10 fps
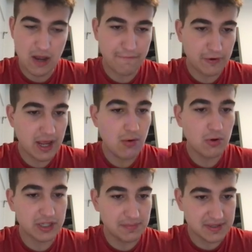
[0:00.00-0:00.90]
for now,
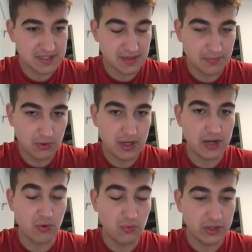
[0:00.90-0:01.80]
we'll keep it simple
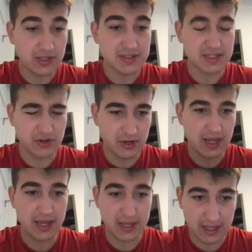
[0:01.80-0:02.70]
and only consider
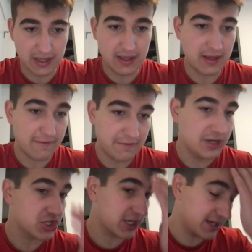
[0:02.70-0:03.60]
a
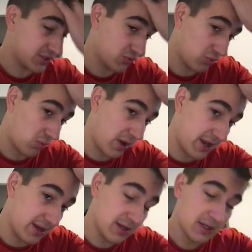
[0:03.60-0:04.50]
finish case
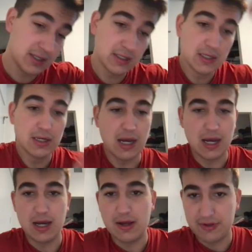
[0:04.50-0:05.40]
when
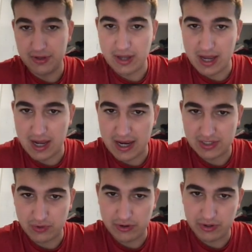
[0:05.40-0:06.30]
I is
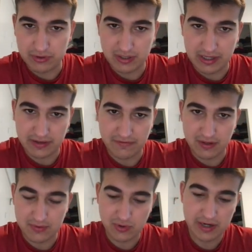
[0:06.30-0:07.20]
greater or equal to the length of
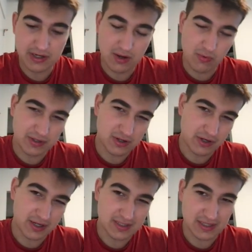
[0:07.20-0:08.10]
nums, right? Not when
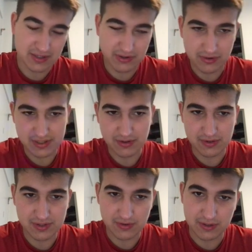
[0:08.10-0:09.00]
target is less than or equal to 0
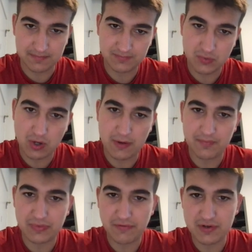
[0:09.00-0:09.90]
and so on.
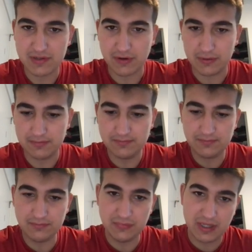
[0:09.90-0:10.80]
Well, first of all,
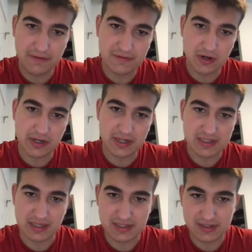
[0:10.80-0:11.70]
if target is
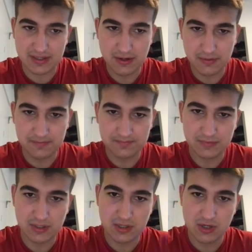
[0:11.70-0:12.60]
less than 0,
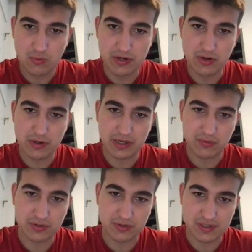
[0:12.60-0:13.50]
we know we can
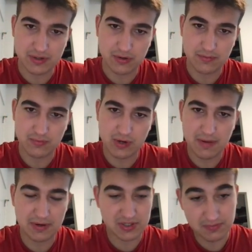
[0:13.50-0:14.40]
return 0, right?
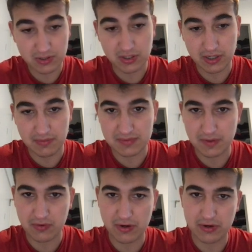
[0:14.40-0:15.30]
Because target must be
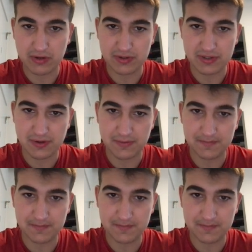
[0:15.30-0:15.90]
greater or equal to 0.